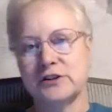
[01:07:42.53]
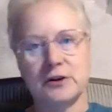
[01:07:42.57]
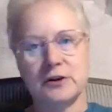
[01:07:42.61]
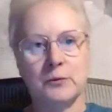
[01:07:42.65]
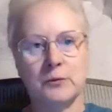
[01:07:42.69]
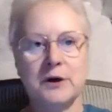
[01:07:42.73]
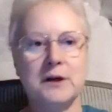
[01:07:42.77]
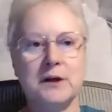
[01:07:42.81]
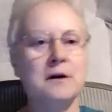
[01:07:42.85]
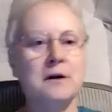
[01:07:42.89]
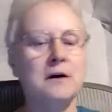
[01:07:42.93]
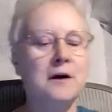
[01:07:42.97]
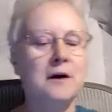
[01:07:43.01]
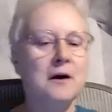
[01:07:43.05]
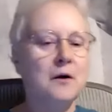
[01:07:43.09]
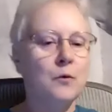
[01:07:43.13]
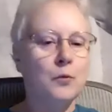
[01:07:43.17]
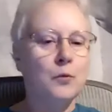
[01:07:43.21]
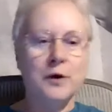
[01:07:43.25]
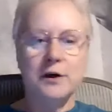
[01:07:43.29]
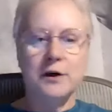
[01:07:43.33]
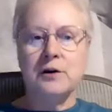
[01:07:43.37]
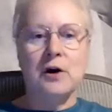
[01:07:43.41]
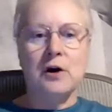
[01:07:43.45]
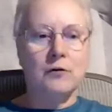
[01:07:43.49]
So we
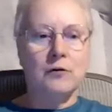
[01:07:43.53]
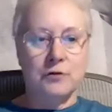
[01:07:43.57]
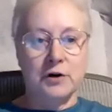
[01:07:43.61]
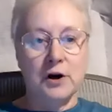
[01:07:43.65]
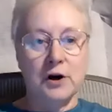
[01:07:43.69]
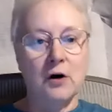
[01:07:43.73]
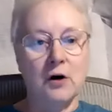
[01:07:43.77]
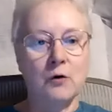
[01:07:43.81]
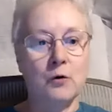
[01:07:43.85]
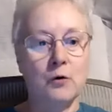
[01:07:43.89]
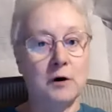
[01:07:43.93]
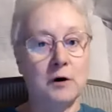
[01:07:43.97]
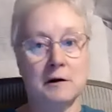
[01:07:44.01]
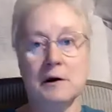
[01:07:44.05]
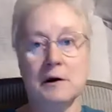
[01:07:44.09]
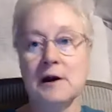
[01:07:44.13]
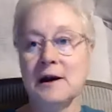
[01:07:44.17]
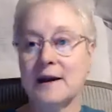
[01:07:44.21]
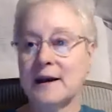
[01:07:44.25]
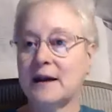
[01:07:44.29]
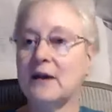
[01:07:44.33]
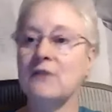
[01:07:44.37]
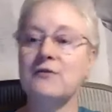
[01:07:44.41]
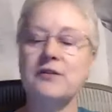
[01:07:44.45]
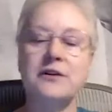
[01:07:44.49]
we don't know. Or
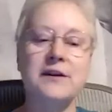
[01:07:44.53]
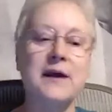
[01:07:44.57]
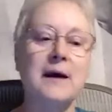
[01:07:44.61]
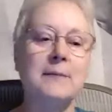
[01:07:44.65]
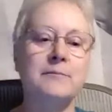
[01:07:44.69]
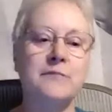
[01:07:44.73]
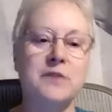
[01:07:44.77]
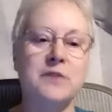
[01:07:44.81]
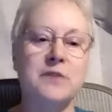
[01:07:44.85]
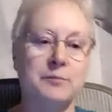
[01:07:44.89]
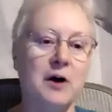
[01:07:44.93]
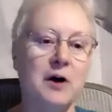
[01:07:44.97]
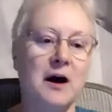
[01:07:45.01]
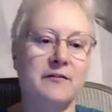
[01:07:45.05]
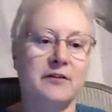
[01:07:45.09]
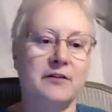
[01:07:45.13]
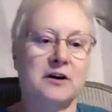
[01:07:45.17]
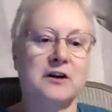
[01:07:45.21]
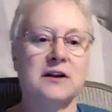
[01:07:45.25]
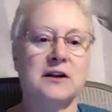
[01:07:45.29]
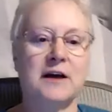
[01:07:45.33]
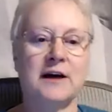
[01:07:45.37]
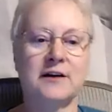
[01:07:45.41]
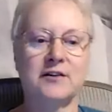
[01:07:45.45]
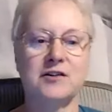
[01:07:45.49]
given them to private
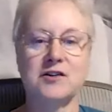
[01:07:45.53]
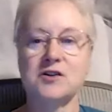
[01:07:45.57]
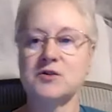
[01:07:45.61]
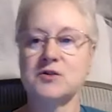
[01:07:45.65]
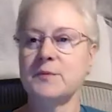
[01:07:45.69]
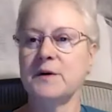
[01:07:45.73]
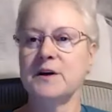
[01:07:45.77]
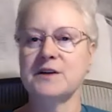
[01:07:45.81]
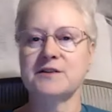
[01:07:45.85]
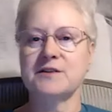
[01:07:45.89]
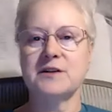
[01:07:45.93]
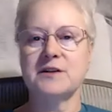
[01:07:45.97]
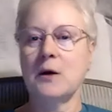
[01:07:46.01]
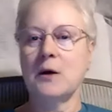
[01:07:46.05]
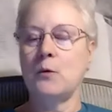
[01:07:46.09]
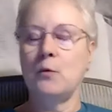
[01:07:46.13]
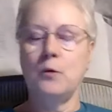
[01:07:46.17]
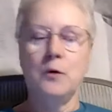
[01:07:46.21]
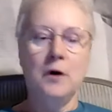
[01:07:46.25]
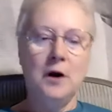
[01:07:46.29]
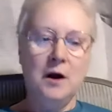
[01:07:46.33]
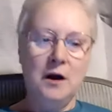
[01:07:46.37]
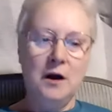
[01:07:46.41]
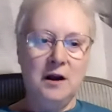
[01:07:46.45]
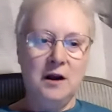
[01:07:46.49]
collectors because they,
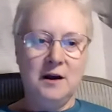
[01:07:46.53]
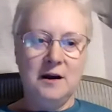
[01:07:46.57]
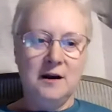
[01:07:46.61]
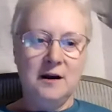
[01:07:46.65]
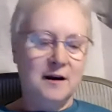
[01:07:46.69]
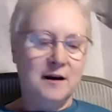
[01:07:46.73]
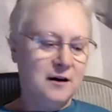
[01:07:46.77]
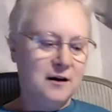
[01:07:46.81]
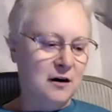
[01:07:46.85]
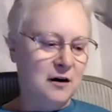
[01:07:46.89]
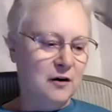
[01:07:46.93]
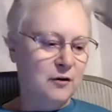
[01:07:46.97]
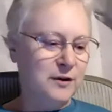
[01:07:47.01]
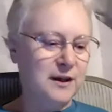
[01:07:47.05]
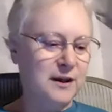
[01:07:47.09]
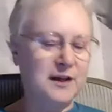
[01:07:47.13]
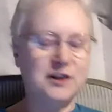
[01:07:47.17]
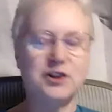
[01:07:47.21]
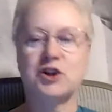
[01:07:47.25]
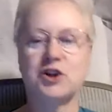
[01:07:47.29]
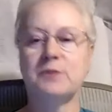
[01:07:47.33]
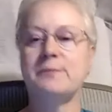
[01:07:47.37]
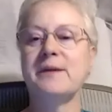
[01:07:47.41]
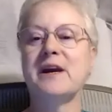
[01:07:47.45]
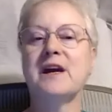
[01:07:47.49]
you know, it
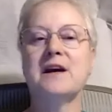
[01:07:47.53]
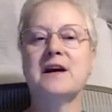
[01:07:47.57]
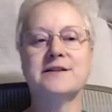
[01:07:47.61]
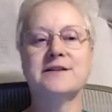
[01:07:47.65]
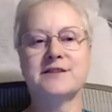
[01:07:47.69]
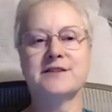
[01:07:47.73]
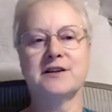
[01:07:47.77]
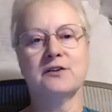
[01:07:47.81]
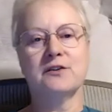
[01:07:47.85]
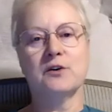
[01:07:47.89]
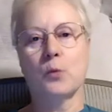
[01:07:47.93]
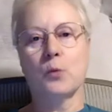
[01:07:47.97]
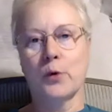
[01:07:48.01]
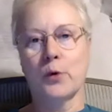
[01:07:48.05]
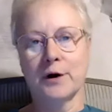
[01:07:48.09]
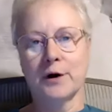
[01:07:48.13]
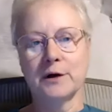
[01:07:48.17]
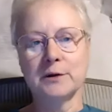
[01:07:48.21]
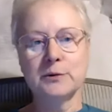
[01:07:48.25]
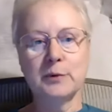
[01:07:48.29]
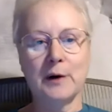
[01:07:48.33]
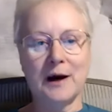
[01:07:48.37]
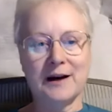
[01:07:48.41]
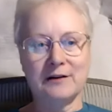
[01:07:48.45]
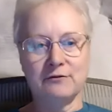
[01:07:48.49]
should be considered a
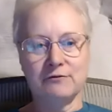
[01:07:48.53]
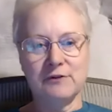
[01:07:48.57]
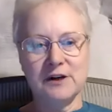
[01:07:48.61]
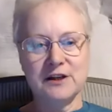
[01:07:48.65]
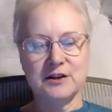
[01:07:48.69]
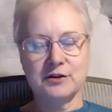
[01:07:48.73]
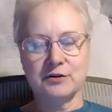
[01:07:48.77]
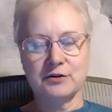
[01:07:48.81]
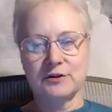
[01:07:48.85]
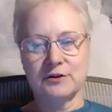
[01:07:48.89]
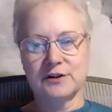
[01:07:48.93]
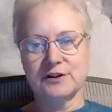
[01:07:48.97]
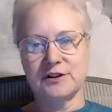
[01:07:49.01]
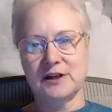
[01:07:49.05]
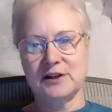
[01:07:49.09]
worldwide resource.